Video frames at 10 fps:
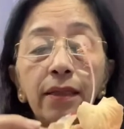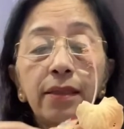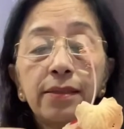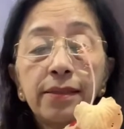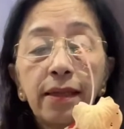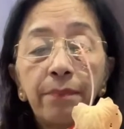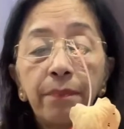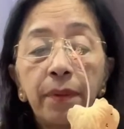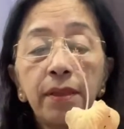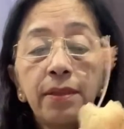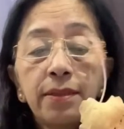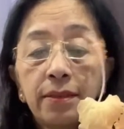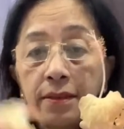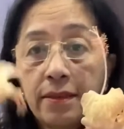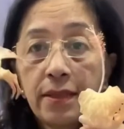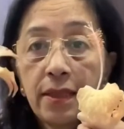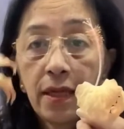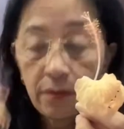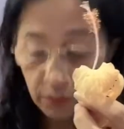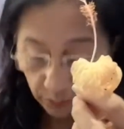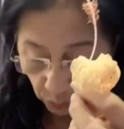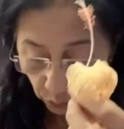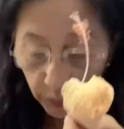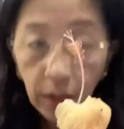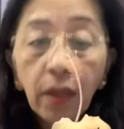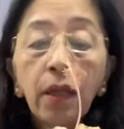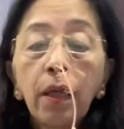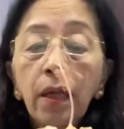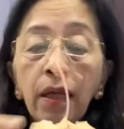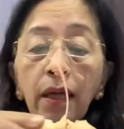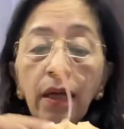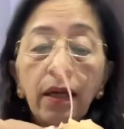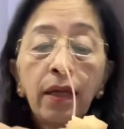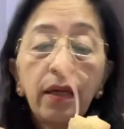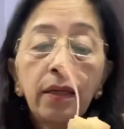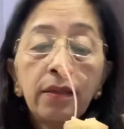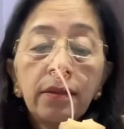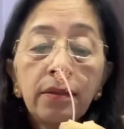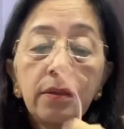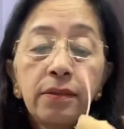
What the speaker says: the sepals. See, I am removing, and